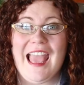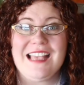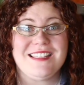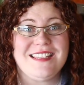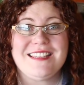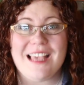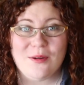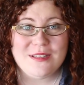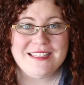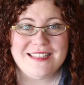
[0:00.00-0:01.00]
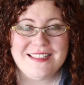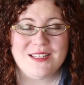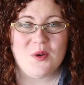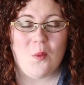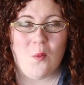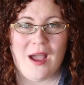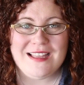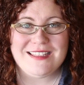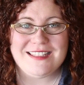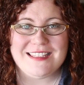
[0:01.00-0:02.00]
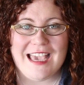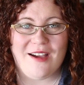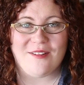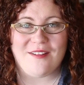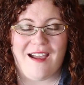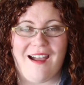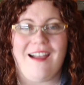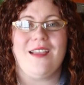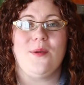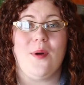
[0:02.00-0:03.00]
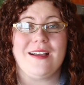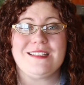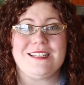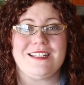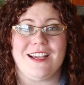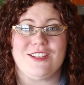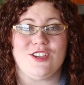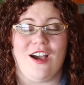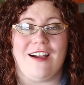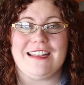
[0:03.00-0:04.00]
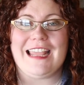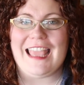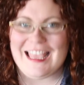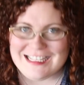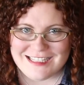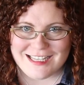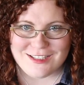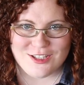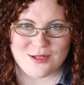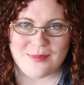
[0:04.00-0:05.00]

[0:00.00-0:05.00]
As the Samhain season winds down, I want to touch on ancestor